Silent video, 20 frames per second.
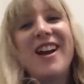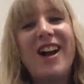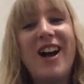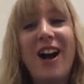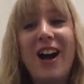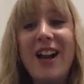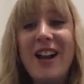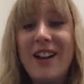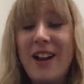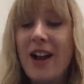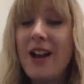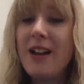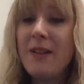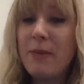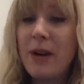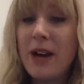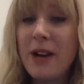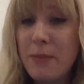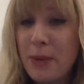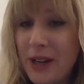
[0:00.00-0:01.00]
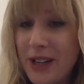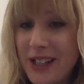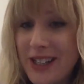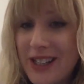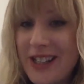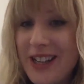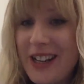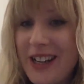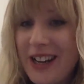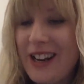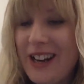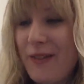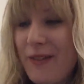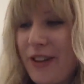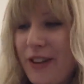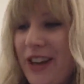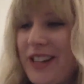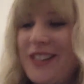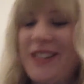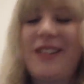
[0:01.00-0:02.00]
I personally love
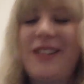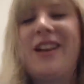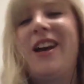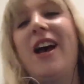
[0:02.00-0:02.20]
it,